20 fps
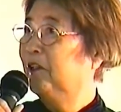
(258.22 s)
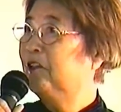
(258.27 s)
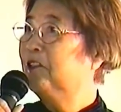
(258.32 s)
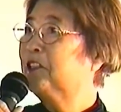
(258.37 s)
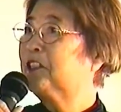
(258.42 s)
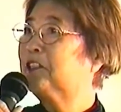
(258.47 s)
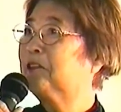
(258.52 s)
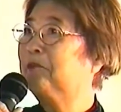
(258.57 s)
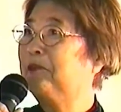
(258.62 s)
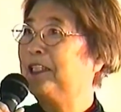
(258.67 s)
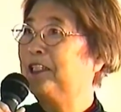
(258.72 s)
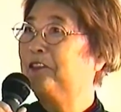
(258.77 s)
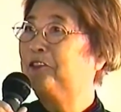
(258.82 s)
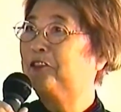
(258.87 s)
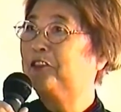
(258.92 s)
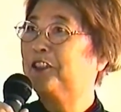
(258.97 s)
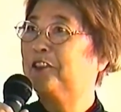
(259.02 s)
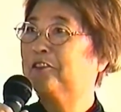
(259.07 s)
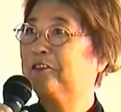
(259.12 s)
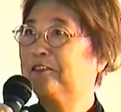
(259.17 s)
knows me
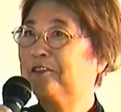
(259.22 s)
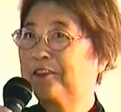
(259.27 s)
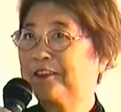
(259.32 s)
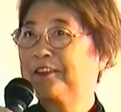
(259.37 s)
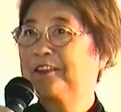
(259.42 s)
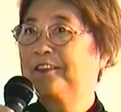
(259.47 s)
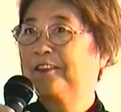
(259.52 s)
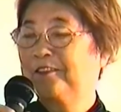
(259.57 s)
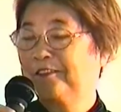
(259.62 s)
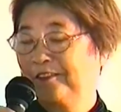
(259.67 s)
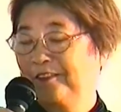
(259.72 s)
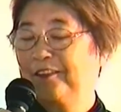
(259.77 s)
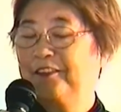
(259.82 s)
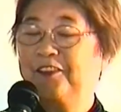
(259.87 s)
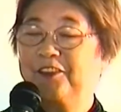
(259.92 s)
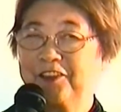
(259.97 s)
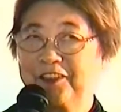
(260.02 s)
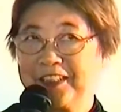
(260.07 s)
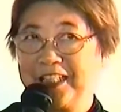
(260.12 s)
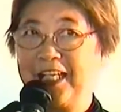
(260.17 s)
from a
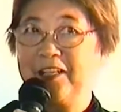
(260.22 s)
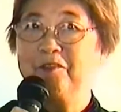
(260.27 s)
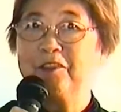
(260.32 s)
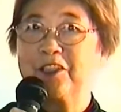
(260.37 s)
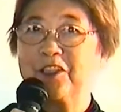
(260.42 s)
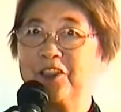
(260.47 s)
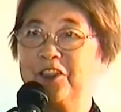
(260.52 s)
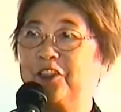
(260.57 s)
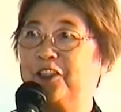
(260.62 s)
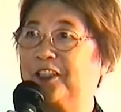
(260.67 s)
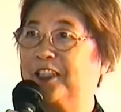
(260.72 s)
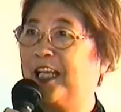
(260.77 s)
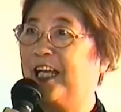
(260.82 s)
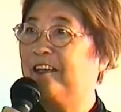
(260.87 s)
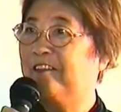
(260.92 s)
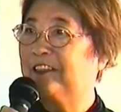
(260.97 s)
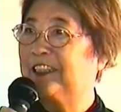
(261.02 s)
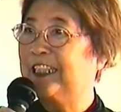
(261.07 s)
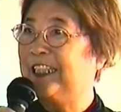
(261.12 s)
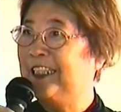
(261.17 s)
long time ago when
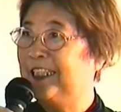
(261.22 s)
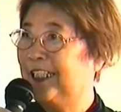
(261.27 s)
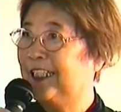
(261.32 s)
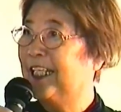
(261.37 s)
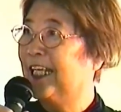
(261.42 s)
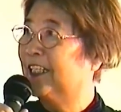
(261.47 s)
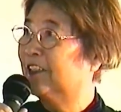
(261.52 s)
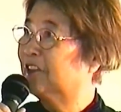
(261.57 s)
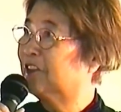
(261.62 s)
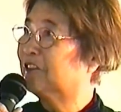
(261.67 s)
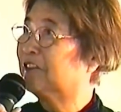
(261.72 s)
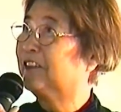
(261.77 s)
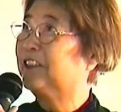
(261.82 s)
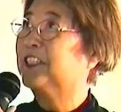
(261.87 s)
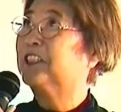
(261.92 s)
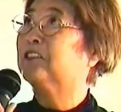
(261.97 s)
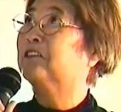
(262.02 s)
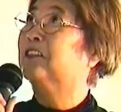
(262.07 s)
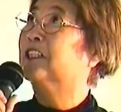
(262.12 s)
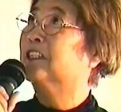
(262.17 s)
I was in and out of
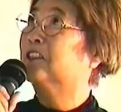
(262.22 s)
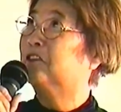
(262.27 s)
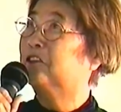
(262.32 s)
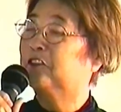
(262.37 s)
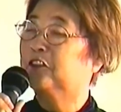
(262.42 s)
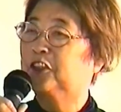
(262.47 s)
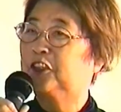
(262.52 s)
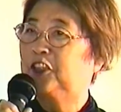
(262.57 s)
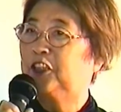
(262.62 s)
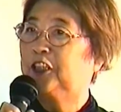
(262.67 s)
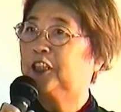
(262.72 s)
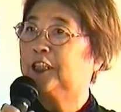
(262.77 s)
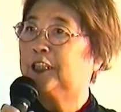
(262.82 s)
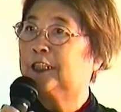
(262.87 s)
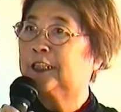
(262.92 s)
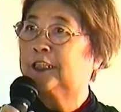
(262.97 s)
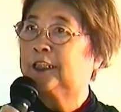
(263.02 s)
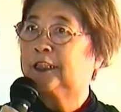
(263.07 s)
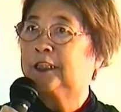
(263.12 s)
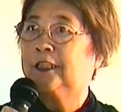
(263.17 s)
this wonderful
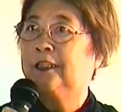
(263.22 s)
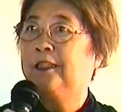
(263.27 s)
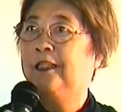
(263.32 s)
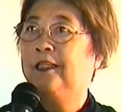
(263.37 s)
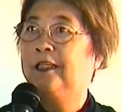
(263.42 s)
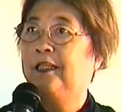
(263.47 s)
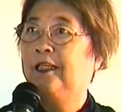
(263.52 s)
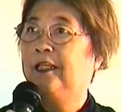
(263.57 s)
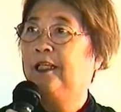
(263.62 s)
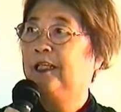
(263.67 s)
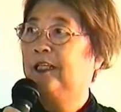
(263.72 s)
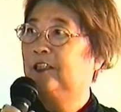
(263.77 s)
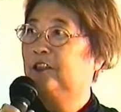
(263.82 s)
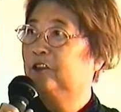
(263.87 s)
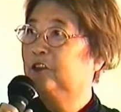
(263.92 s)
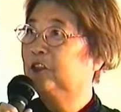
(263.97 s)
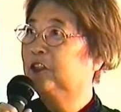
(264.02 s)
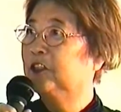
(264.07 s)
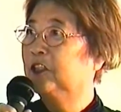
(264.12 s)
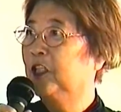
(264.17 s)
church
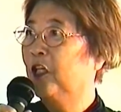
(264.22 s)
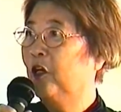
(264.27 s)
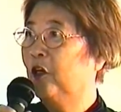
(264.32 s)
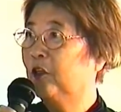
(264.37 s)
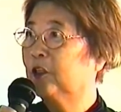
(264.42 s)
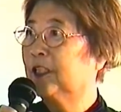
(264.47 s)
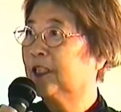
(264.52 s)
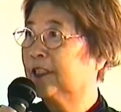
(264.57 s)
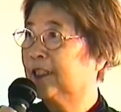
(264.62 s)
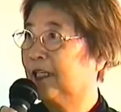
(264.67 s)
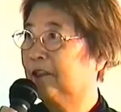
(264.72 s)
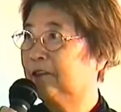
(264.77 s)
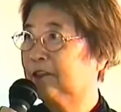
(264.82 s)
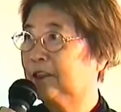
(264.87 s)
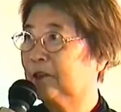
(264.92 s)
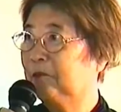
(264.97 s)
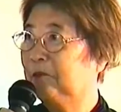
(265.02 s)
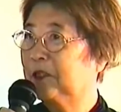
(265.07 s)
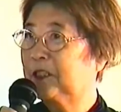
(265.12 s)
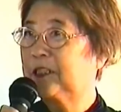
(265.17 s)
would know that I
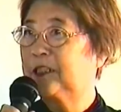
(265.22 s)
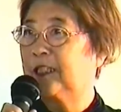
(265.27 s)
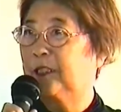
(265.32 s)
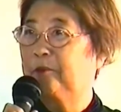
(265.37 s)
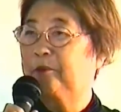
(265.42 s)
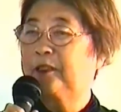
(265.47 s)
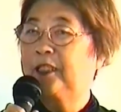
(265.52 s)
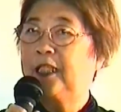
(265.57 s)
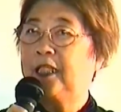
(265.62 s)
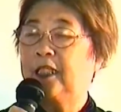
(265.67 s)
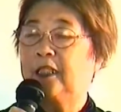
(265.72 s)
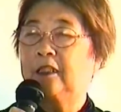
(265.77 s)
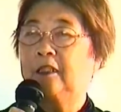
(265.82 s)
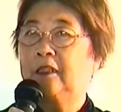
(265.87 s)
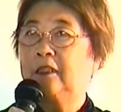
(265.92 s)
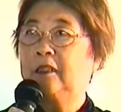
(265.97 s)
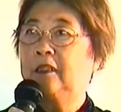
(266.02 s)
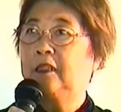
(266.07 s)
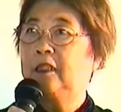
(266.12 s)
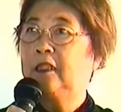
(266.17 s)
was a mixed up
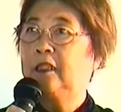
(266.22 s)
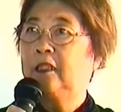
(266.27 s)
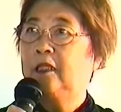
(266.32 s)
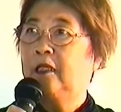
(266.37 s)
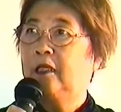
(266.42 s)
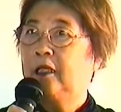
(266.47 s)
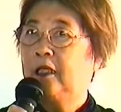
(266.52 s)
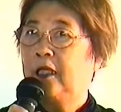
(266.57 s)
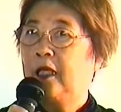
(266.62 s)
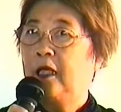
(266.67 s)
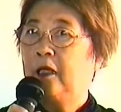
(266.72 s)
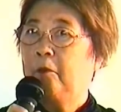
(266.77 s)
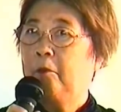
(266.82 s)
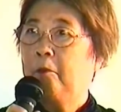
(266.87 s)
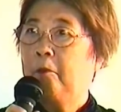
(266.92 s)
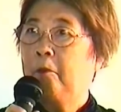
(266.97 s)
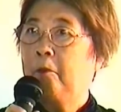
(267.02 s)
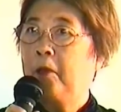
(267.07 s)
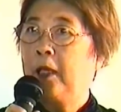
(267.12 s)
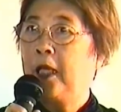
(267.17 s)
kid.
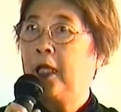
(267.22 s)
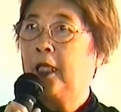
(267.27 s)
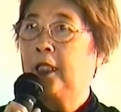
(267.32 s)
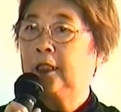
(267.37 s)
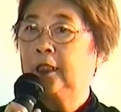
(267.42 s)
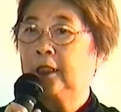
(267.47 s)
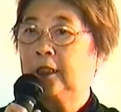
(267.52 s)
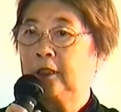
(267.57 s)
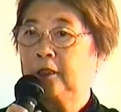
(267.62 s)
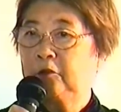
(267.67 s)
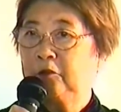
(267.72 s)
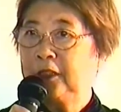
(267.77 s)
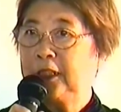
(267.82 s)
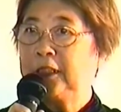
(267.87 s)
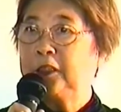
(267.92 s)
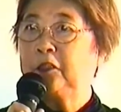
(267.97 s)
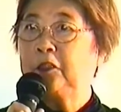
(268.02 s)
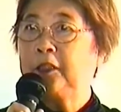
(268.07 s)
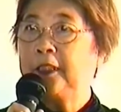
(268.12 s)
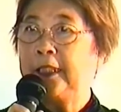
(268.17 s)
And uh, the
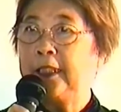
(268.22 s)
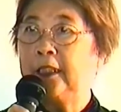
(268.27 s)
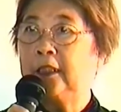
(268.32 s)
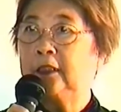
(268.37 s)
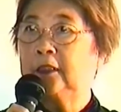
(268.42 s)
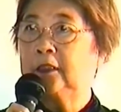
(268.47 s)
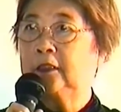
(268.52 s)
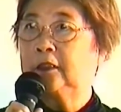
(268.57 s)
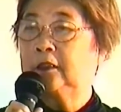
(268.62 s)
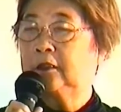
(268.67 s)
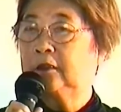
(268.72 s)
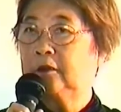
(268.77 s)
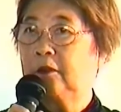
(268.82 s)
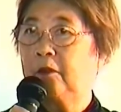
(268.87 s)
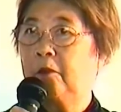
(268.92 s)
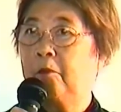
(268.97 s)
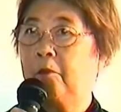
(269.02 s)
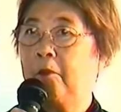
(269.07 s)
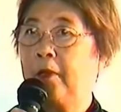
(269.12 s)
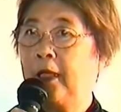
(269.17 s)
reason
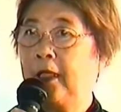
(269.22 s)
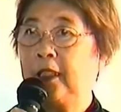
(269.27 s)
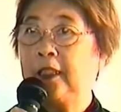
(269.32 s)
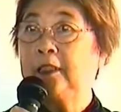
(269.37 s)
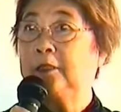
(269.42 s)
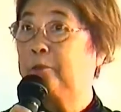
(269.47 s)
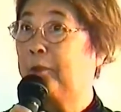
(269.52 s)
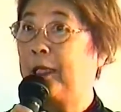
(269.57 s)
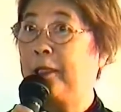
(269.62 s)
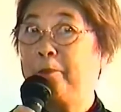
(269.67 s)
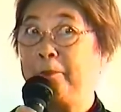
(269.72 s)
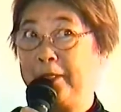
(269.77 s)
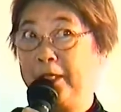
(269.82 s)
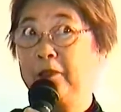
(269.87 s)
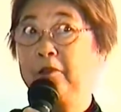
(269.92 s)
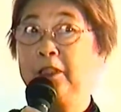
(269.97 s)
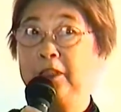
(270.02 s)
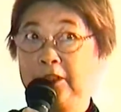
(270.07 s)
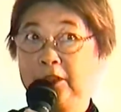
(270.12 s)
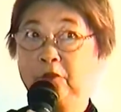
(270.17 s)
is my, it's my
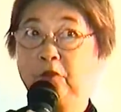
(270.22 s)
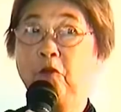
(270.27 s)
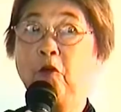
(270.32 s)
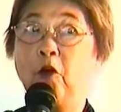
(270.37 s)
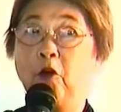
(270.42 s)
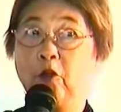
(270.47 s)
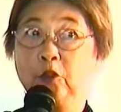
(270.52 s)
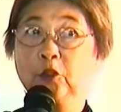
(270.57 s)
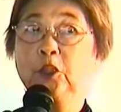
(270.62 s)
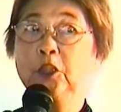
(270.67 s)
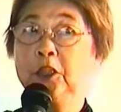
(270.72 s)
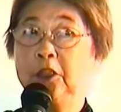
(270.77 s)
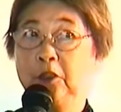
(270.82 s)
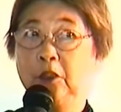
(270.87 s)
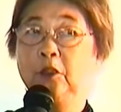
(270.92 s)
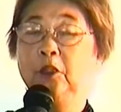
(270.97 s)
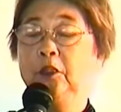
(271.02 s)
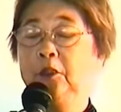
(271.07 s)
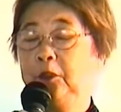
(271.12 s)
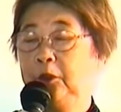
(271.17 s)
parents' fault, you
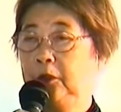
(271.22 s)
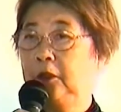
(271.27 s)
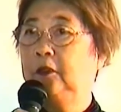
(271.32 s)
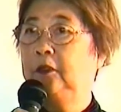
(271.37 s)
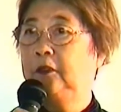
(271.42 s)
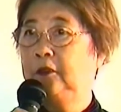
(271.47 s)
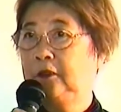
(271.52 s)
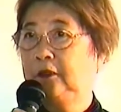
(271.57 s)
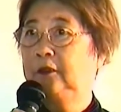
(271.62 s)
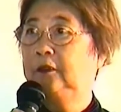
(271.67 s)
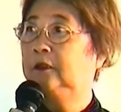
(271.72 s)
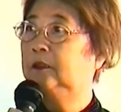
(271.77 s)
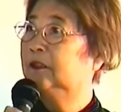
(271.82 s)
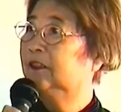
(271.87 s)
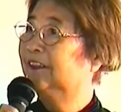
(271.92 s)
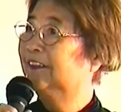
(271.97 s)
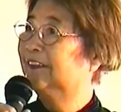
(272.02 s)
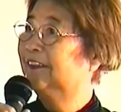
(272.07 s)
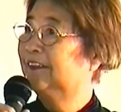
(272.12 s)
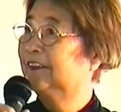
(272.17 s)

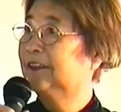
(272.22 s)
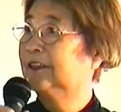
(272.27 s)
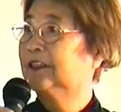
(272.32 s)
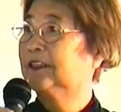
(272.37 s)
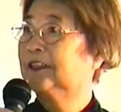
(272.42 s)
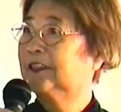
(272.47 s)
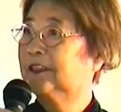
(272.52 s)
know.